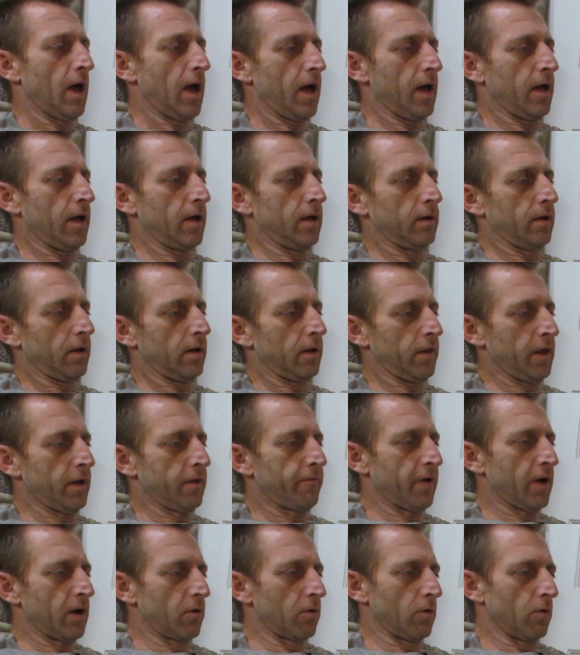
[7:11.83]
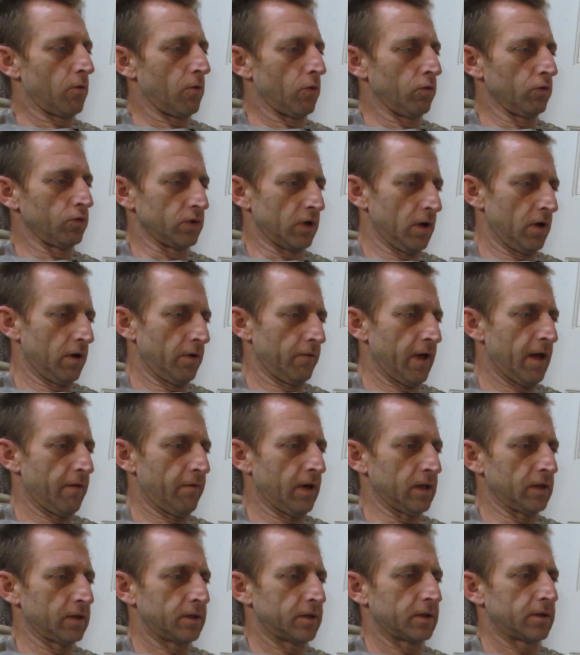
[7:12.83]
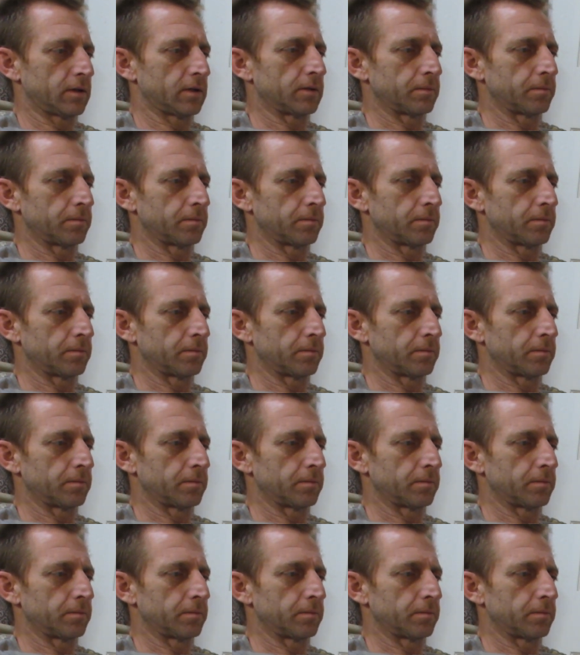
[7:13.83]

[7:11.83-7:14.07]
and the federal rules of evidence.